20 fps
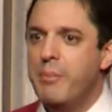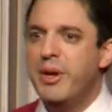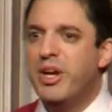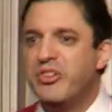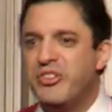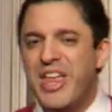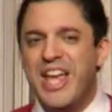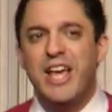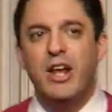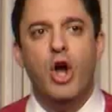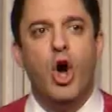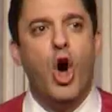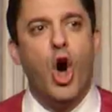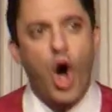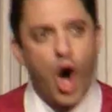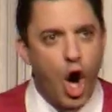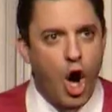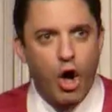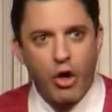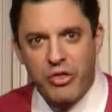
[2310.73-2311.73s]
because they get
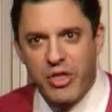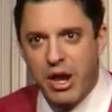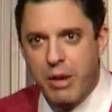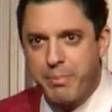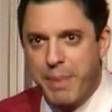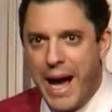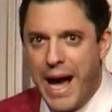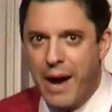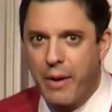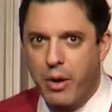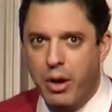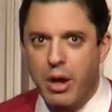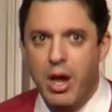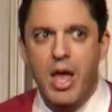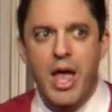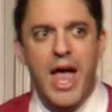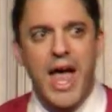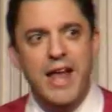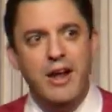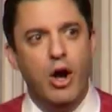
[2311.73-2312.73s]
all their power
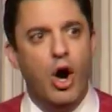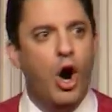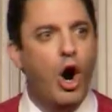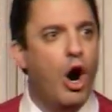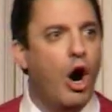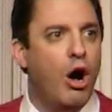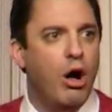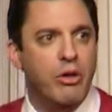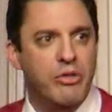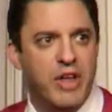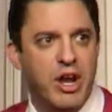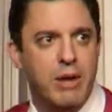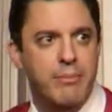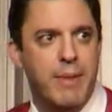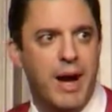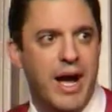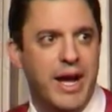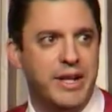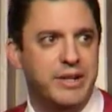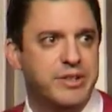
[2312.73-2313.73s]
and all their
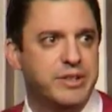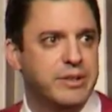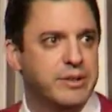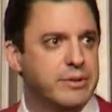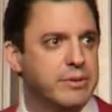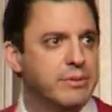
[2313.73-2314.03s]
might,